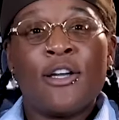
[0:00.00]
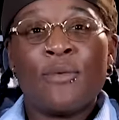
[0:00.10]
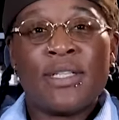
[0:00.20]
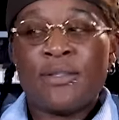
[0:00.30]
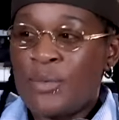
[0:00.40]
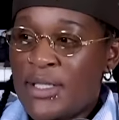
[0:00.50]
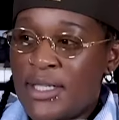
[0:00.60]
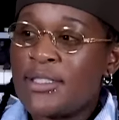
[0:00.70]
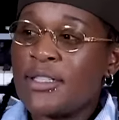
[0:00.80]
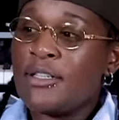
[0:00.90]
And we
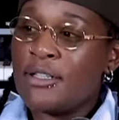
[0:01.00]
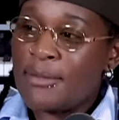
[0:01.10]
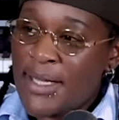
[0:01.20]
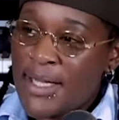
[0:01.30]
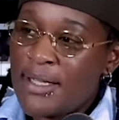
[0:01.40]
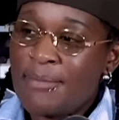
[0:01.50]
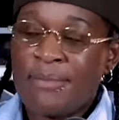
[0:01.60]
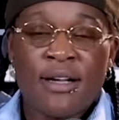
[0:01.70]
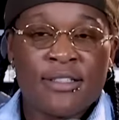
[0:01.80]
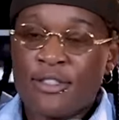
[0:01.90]
did a song, man.
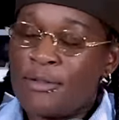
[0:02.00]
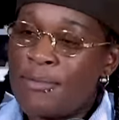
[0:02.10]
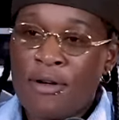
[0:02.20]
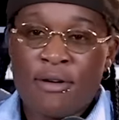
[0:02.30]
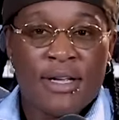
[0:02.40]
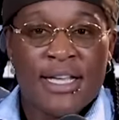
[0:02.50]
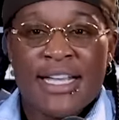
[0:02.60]
Monster, bro.